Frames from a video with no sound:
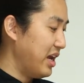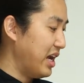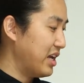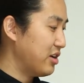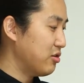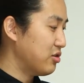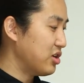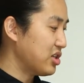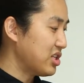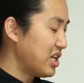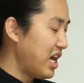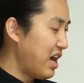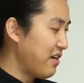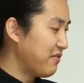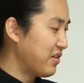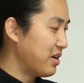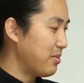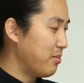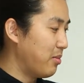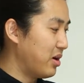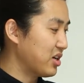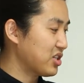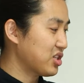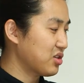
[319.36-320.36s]
And you just have a
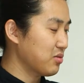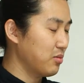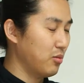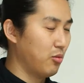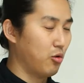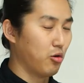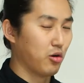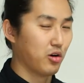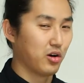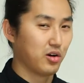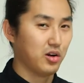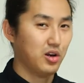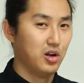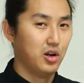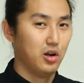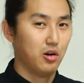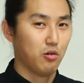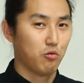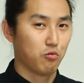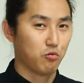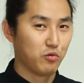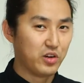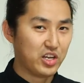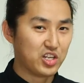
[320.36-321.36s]
much more
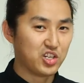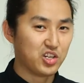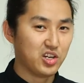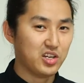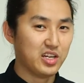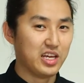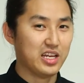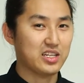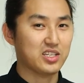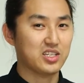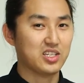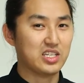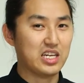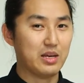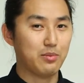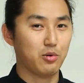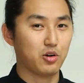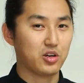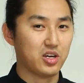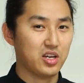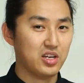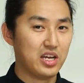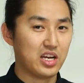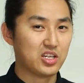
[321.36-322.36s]
rigid and stable
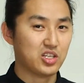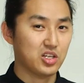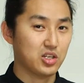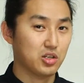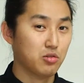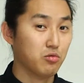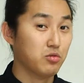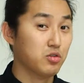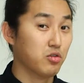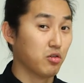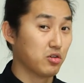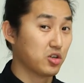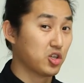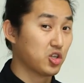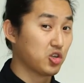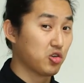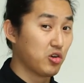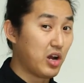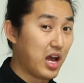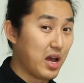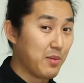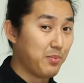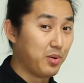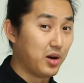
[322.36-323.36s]
connection to your
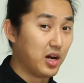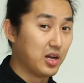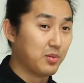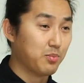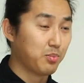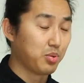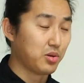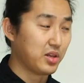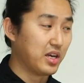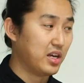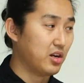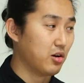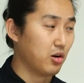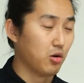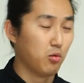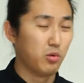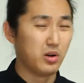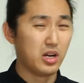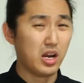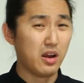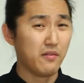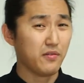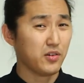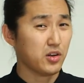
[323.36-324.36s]
tripod plate or
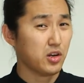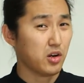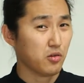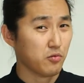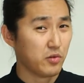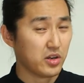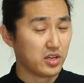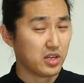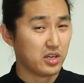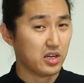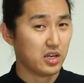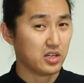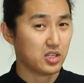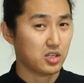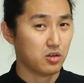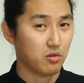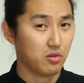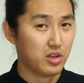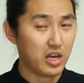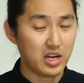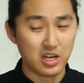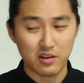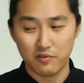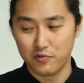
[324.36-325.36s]
whatever you're rigging it to
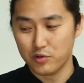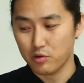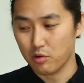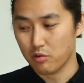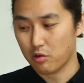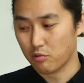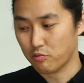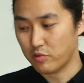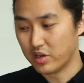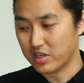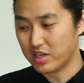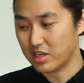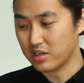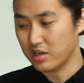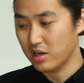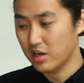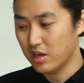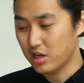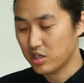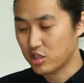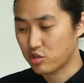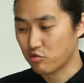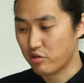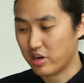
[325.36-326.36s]
than if you were rigging
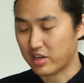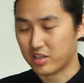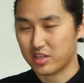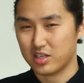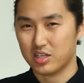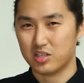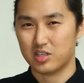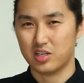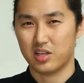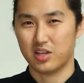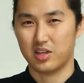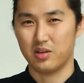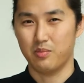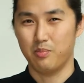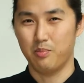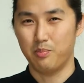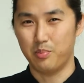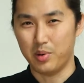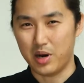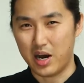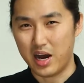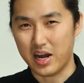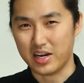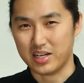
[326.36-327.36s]
directly to the
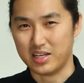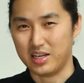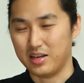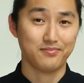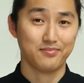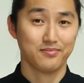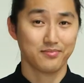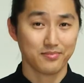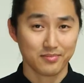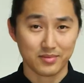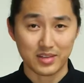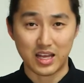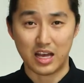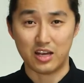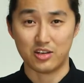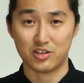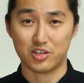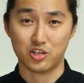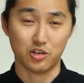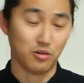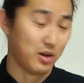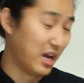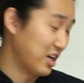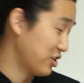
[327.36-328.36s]
body.
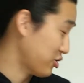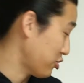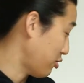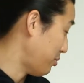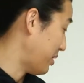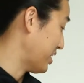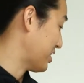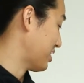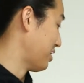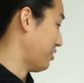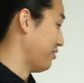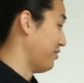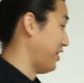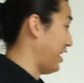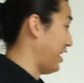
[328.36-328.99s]
Also, I show myself